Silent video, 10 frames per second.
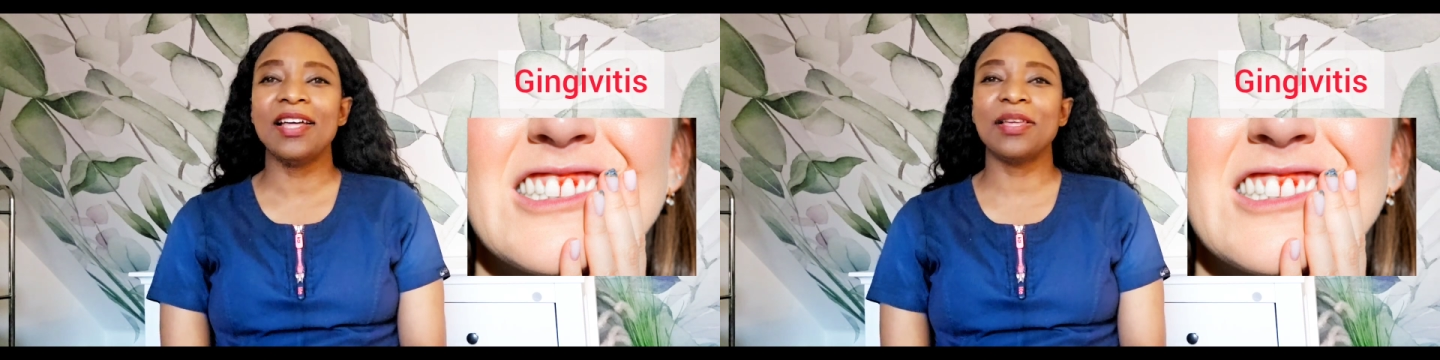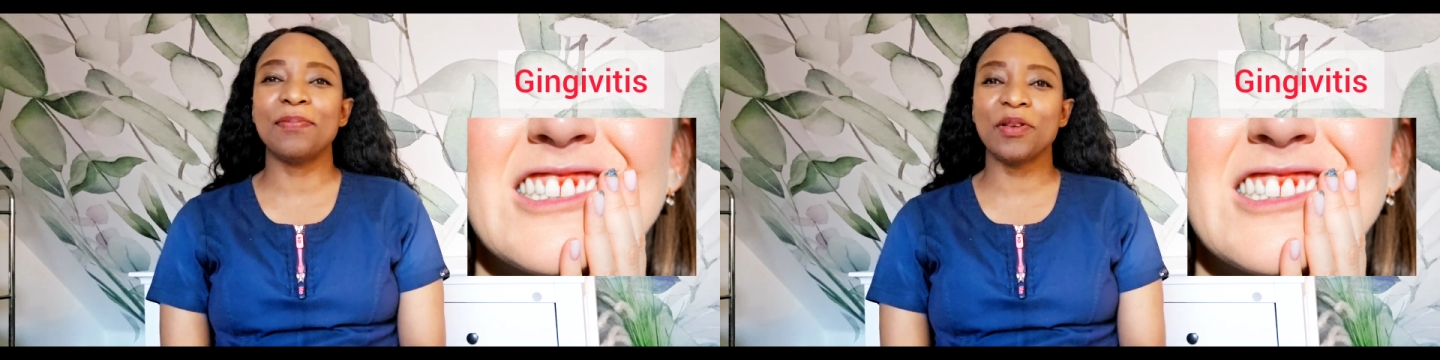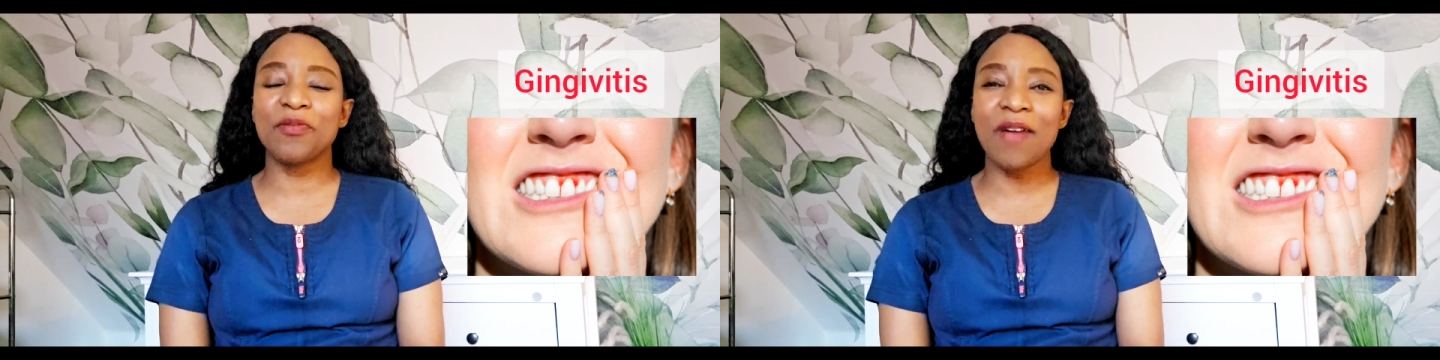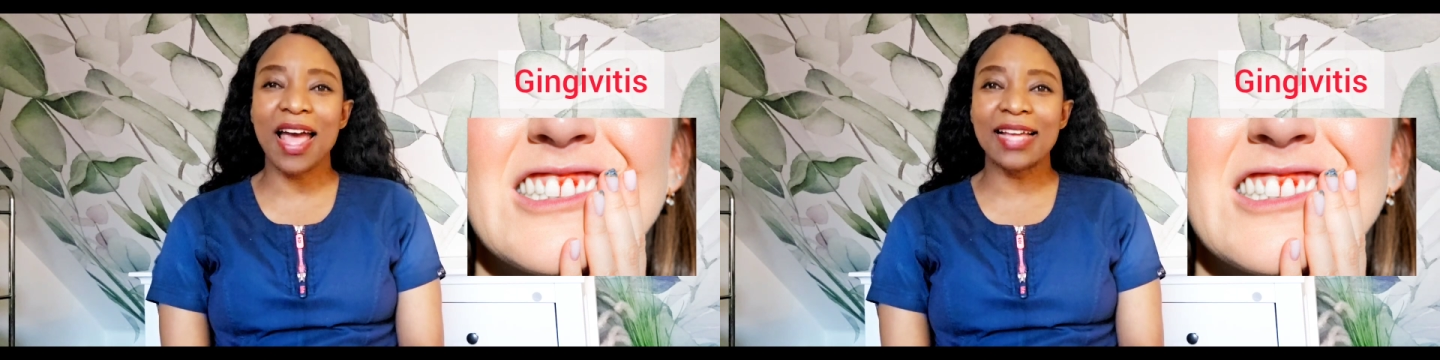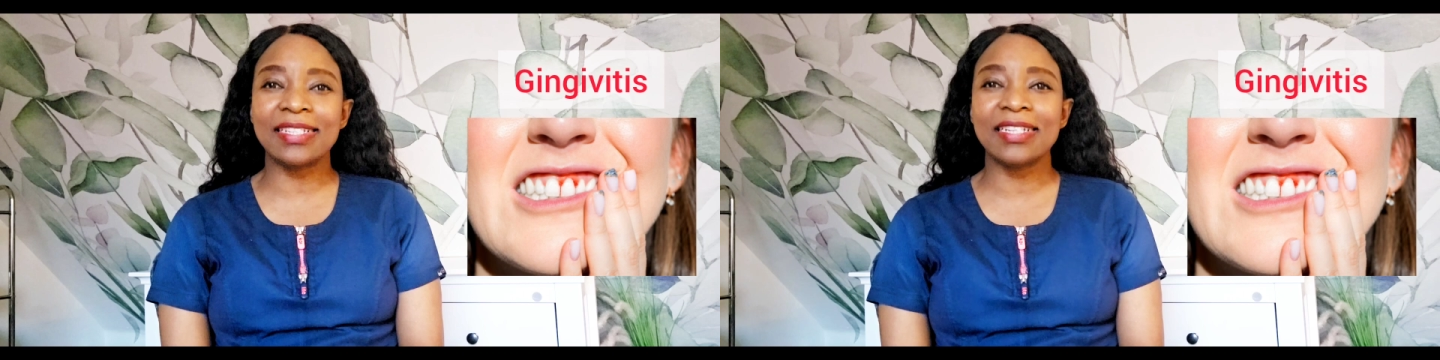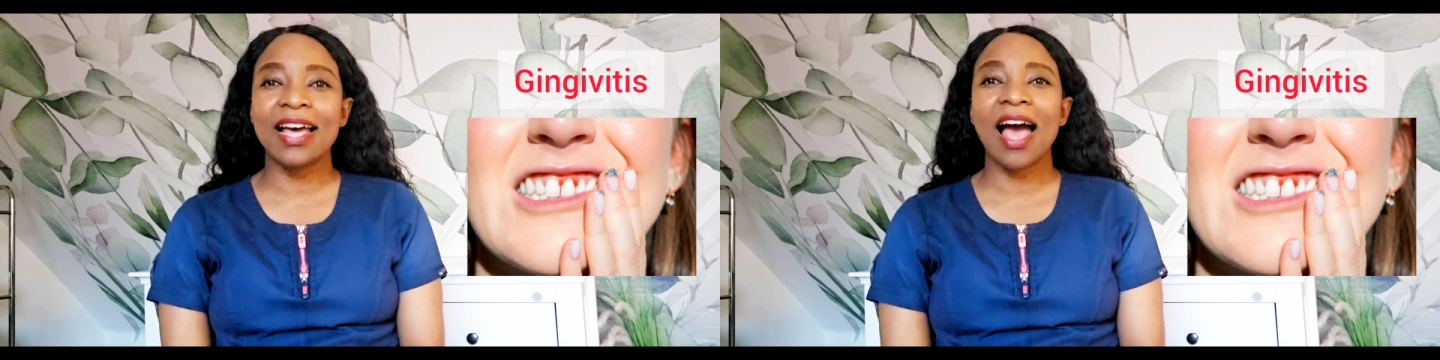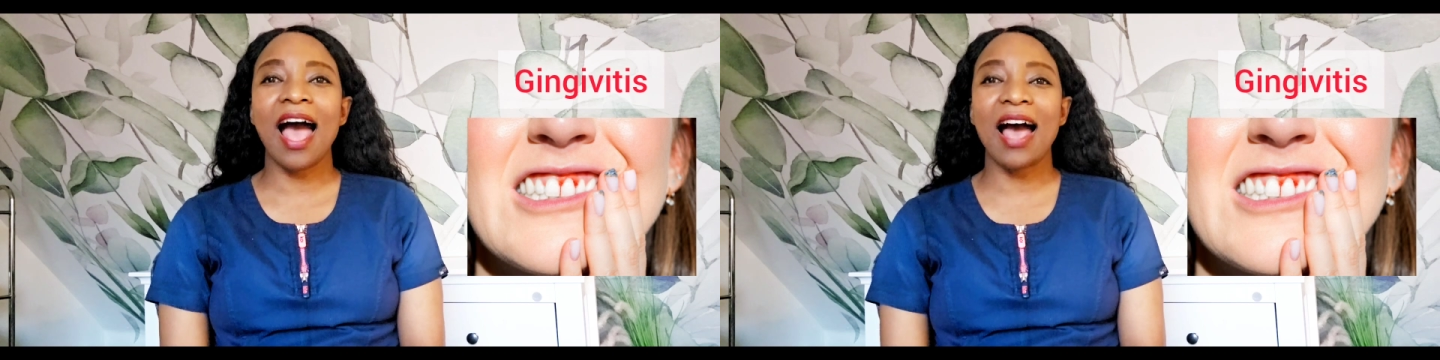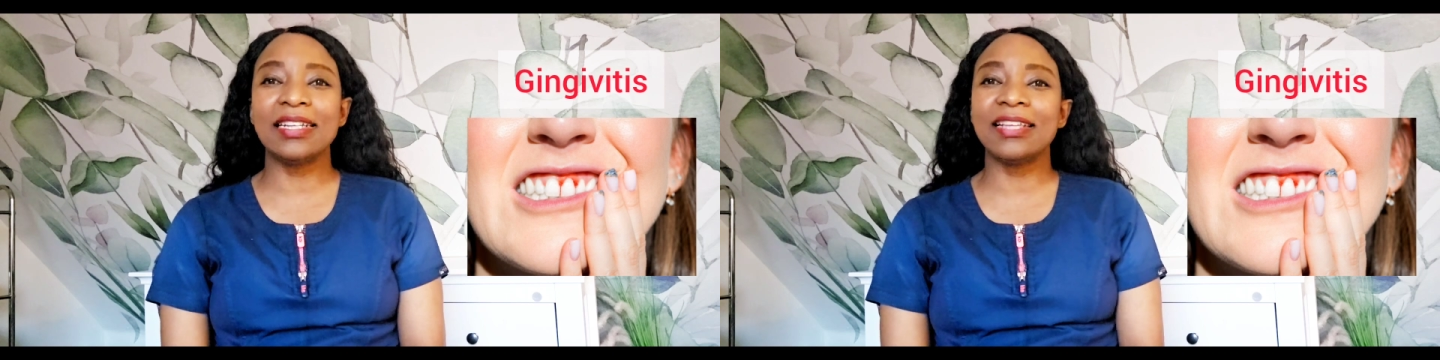they're a bit red,
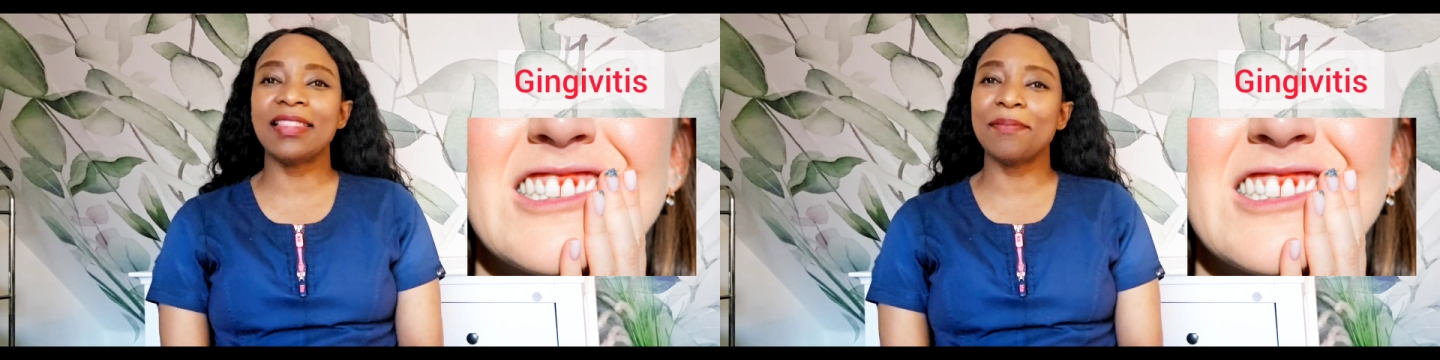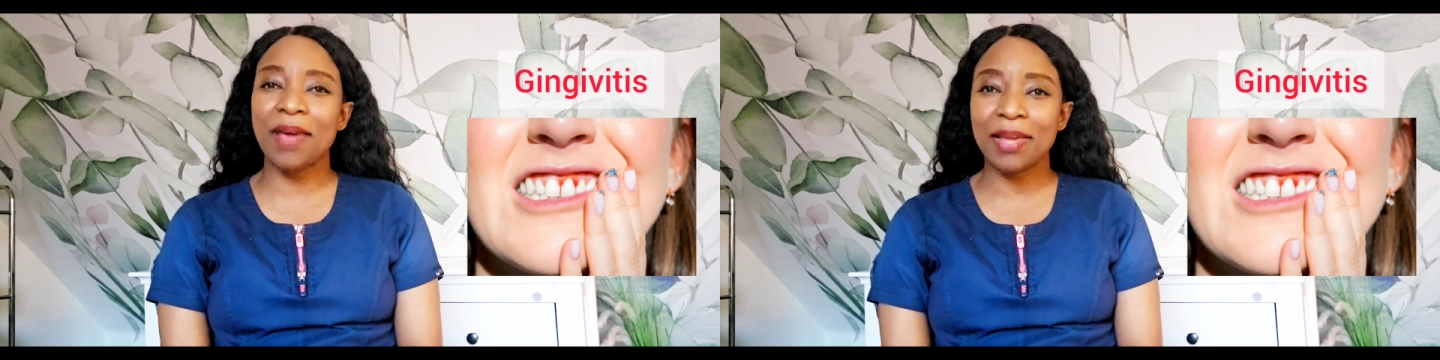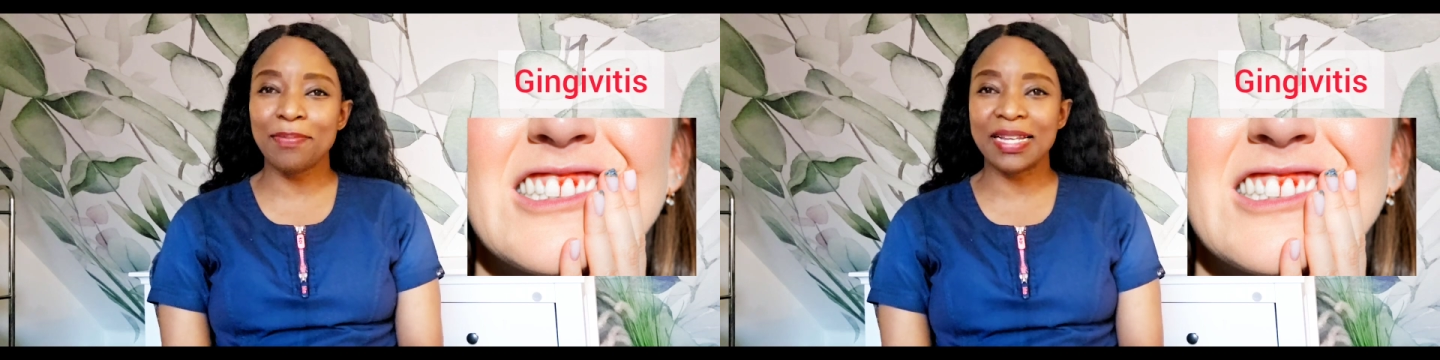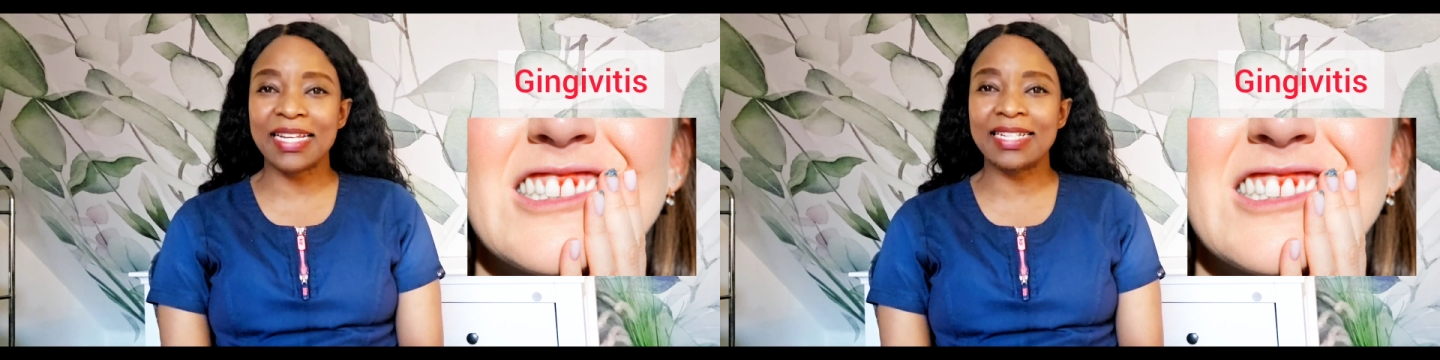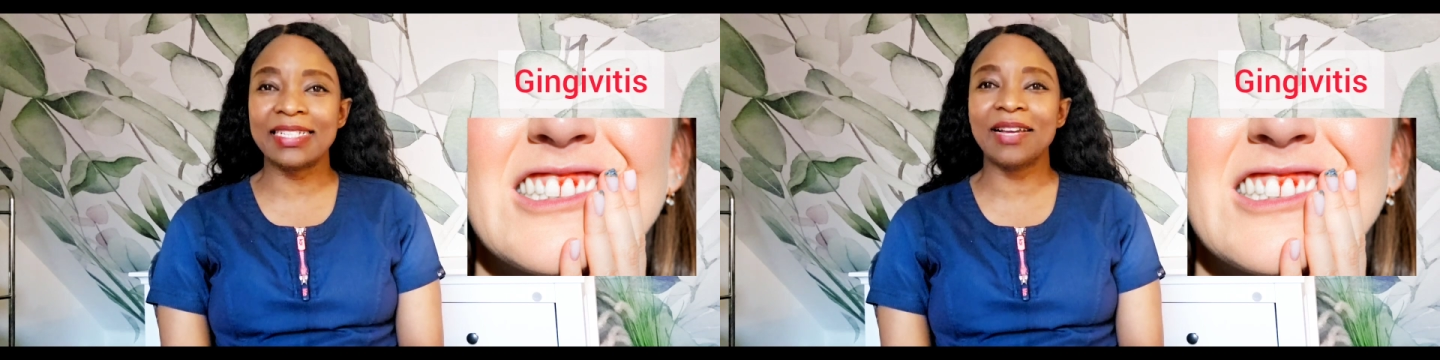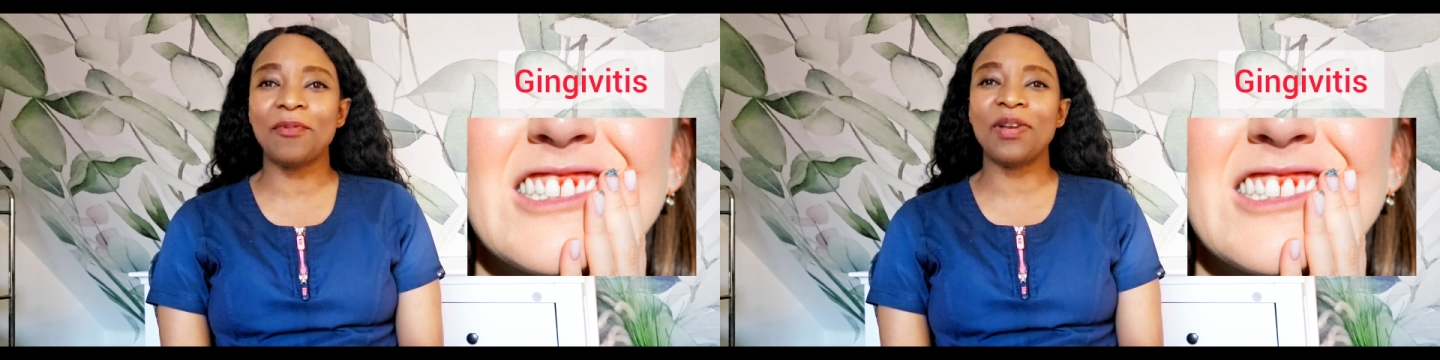and they may bleed